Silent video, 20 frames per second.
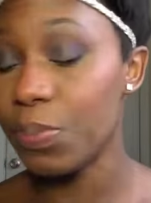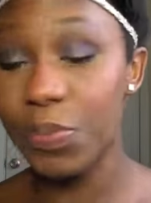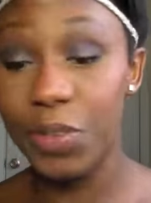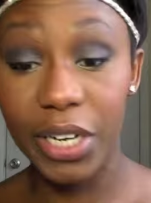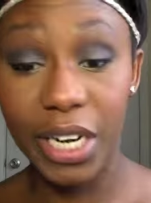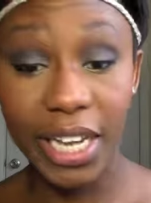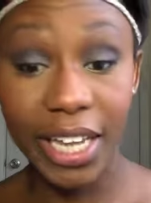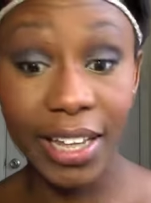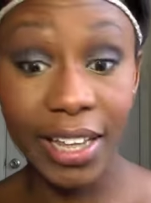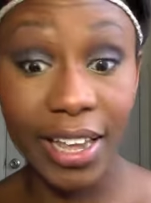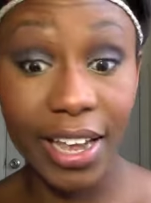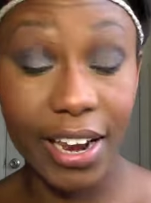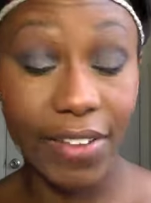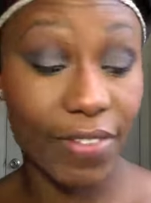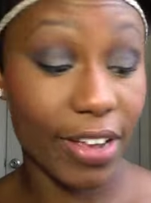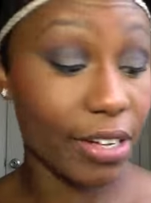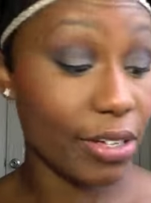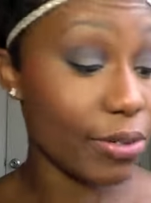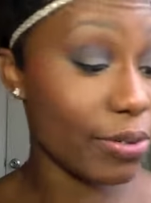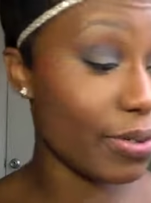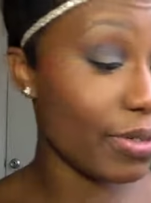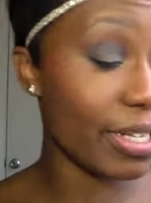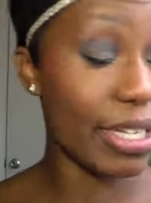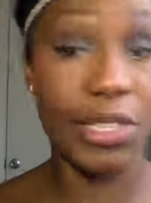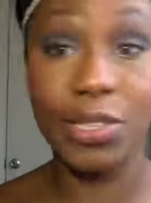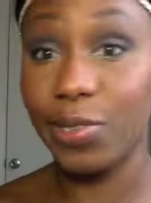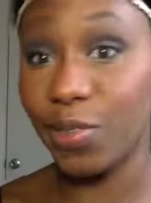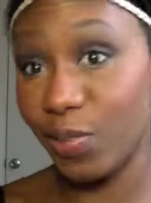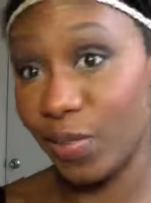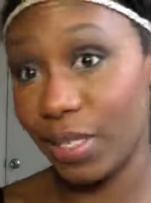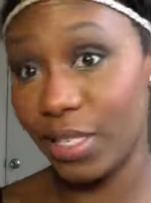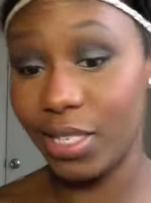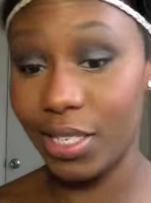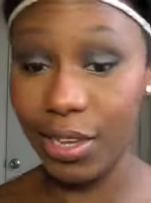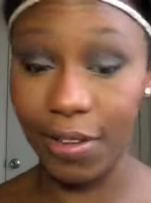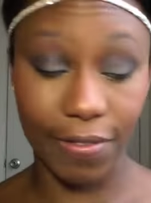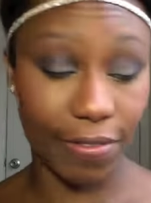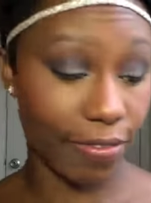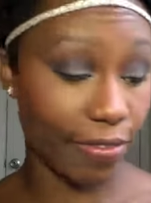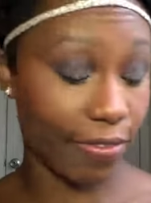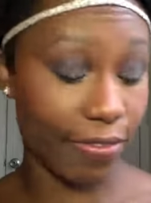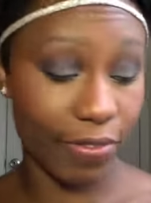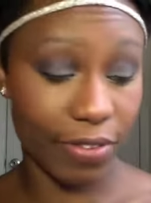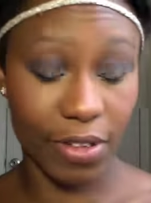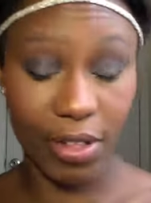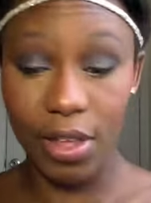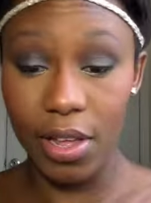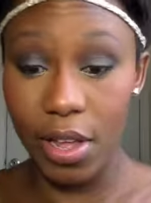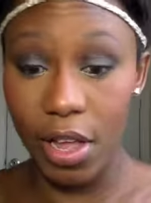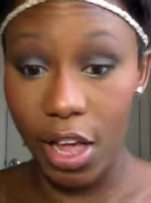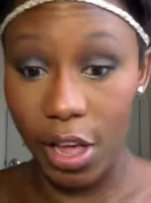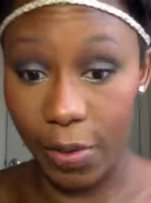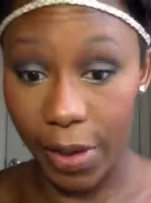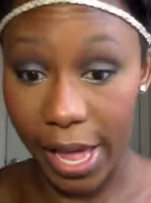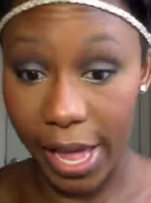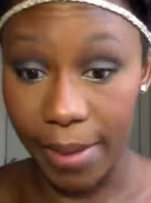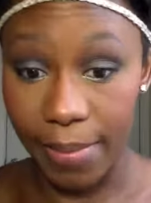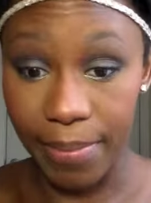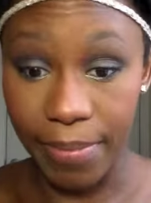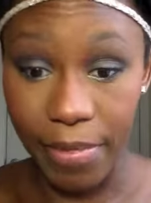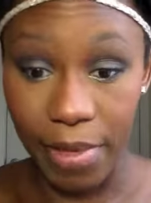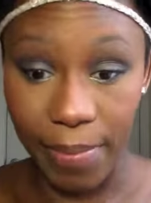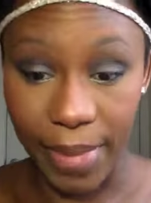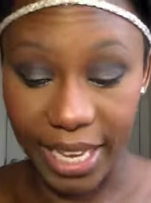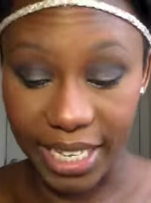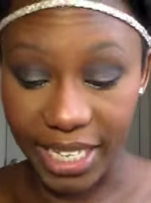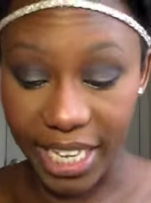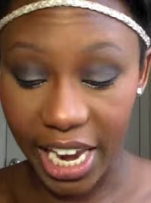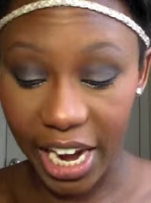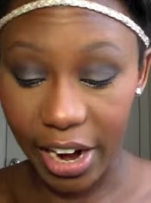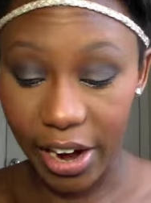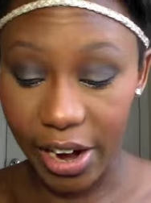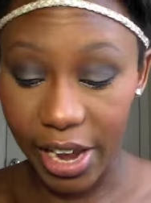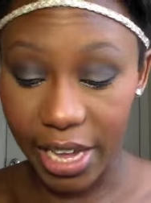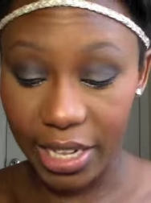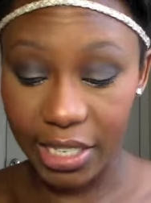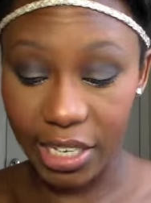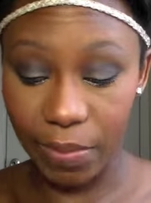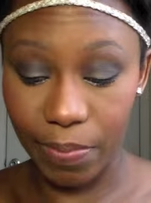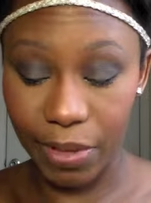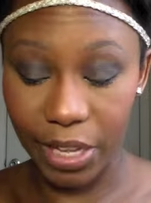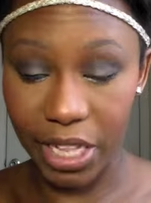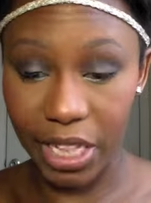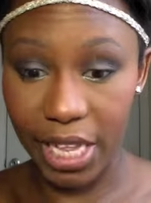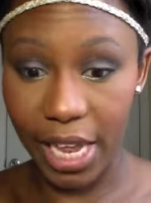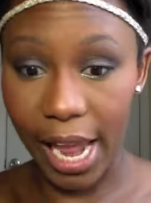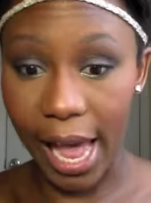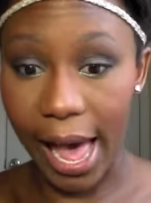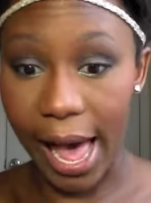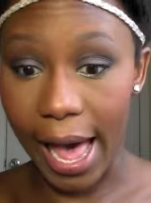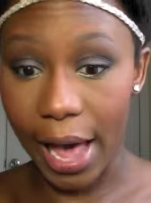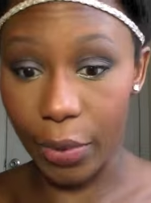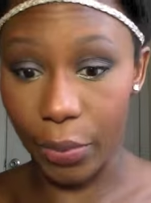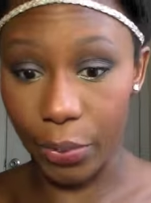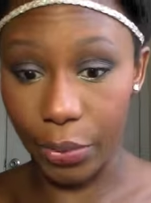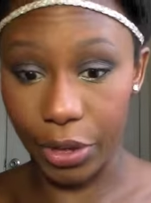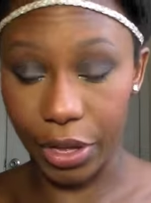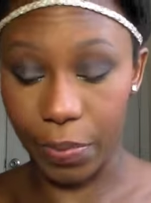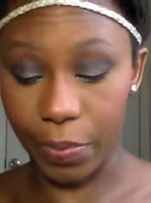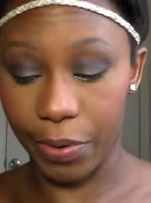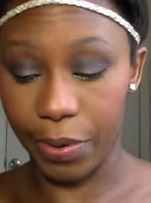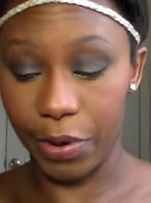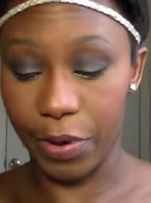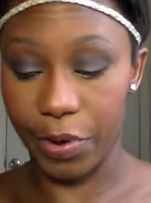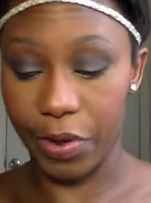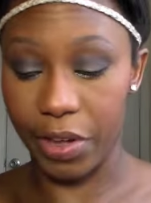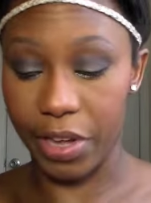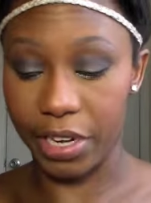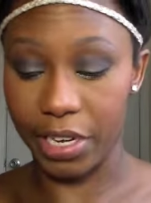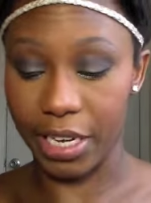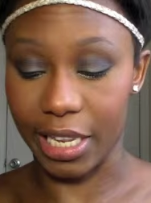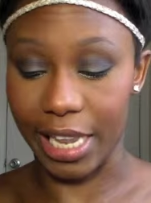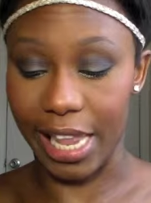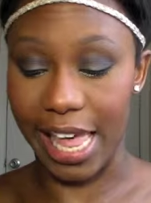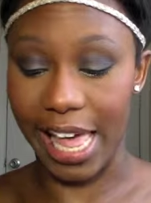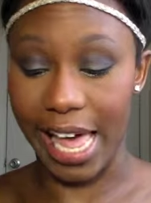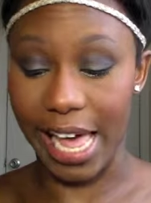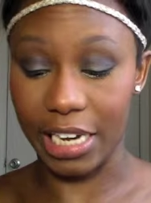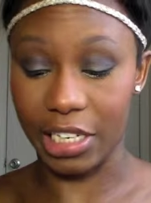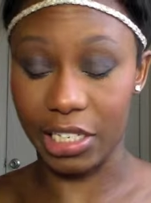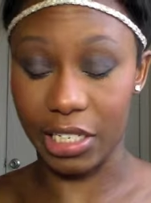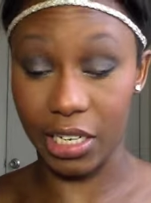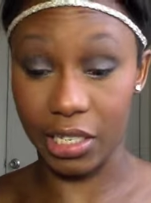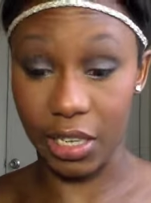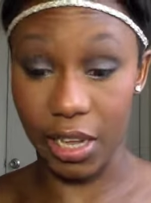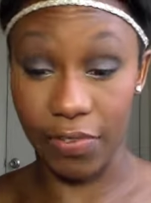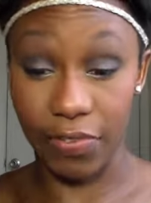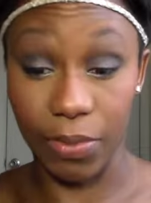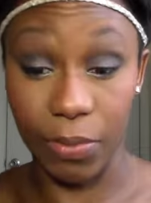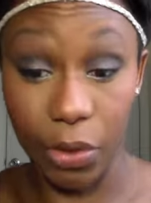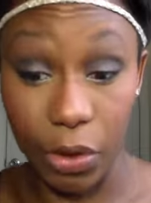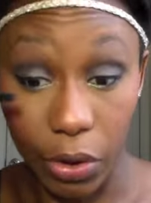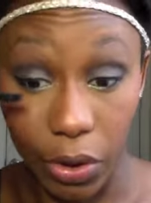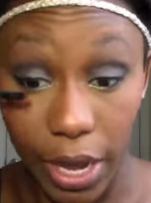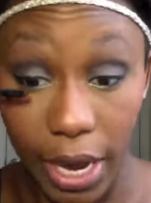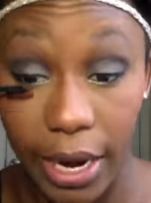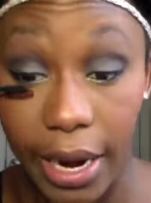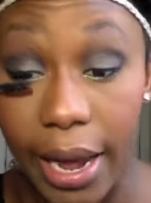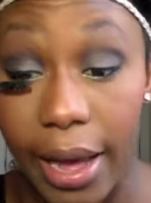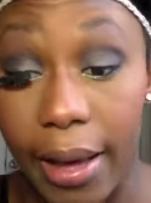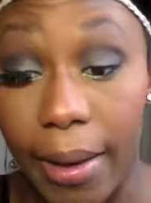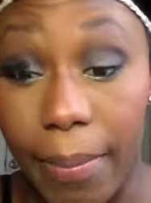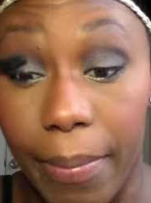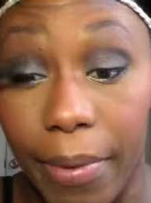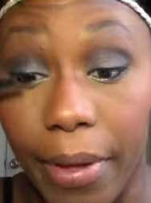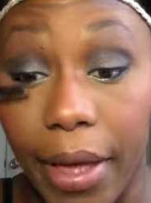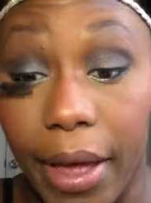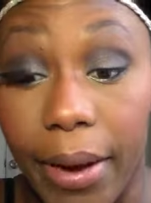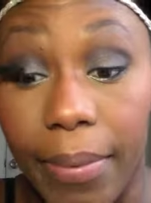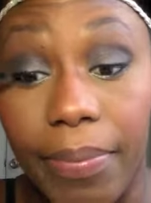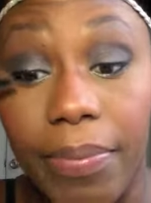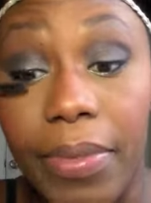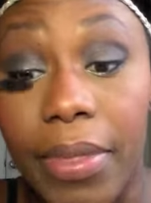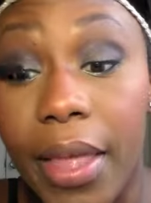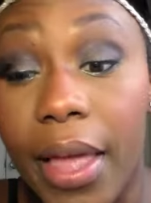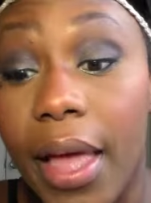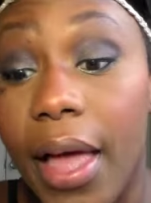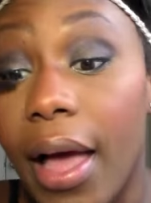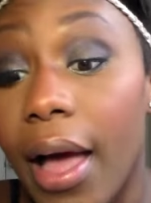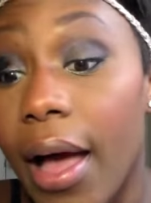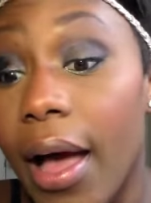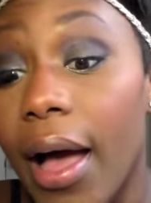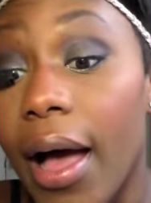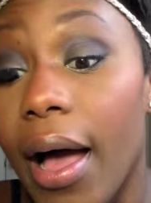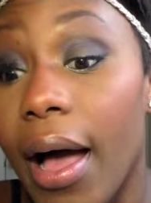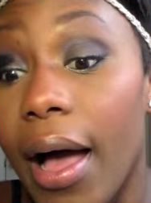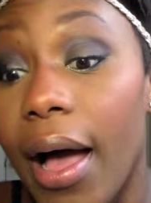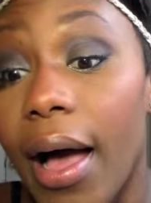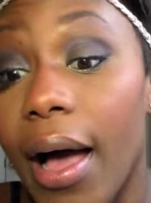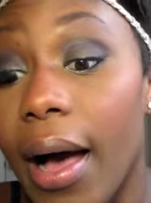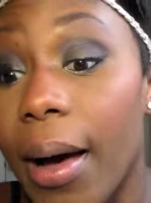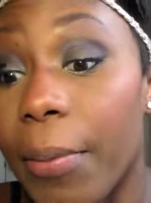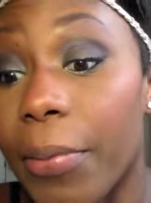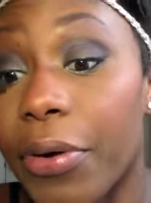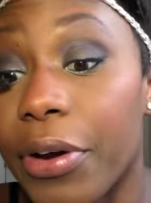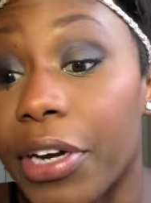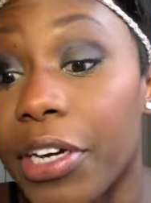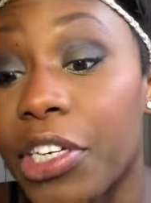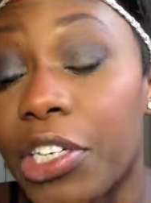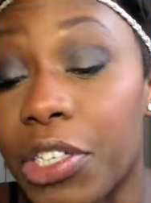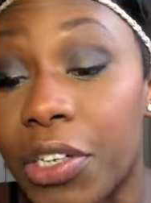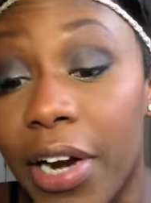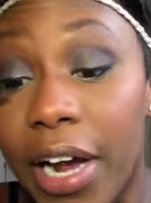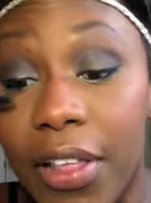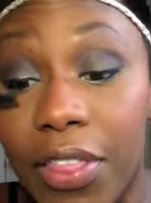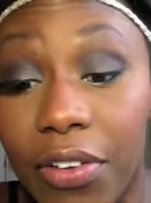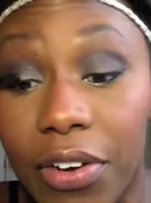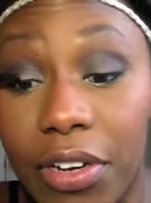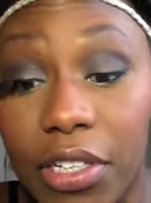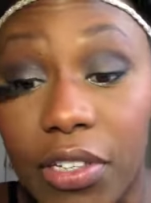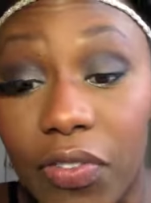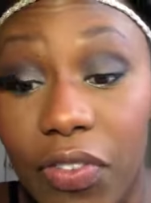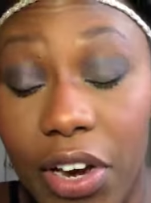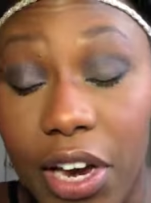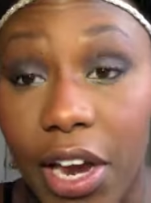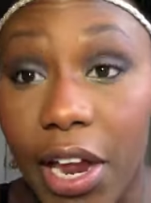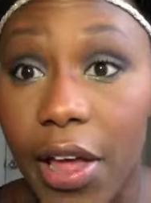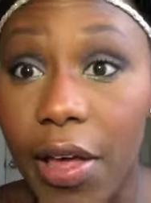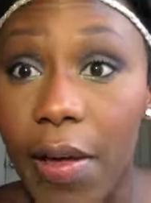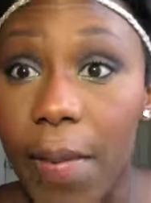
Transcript: pretty good if I do say so myself. Okay, mascara. Typically, I would put on lashes if I'm going out, but I'm pretty sure after this video,